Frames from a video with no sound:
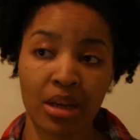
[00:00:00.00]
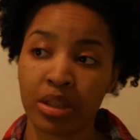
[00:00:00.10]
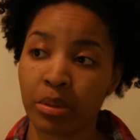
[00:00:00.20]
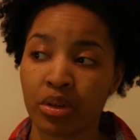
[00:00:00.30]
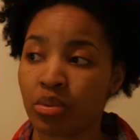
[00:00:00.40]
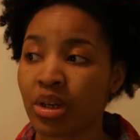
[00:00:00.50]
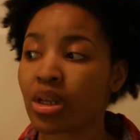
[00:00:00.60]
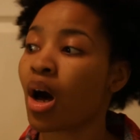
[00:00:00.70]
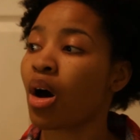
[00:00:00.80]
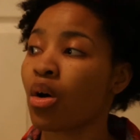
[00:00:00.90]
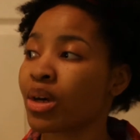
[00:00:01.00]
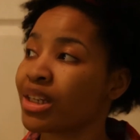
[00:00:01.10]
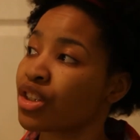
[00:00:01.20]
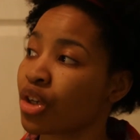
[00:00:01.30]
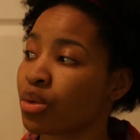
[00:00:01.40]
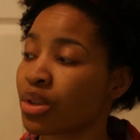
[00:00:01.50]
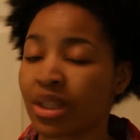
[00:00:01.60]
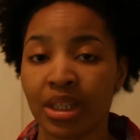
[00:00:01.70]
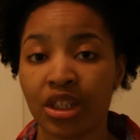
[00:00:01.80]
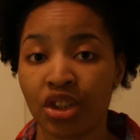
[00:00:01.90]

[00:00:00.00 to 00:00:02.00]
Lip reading: it's supposed to rest all on his shoulders and his